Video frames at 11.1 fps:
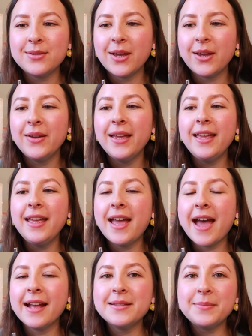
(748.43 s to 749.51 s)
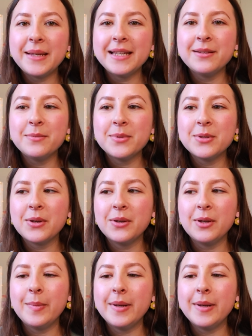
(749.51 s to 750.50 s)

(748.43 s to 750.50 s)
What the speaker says: so I had to make some stock up